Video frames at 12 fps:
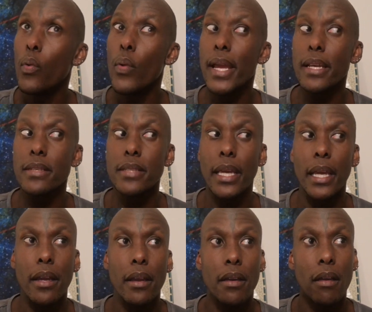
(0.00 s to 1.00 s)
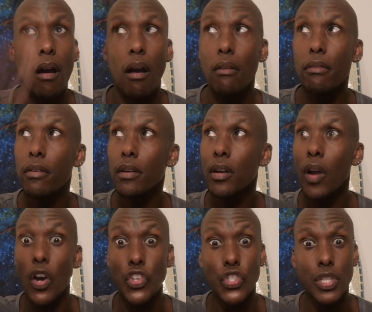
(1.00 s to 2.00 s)
raising of
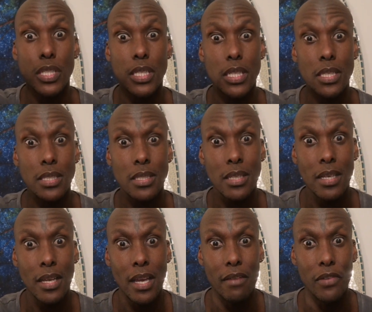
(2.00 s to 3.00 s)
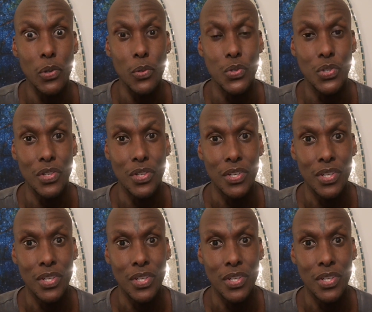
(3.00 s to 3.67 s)
consciousness, evolution.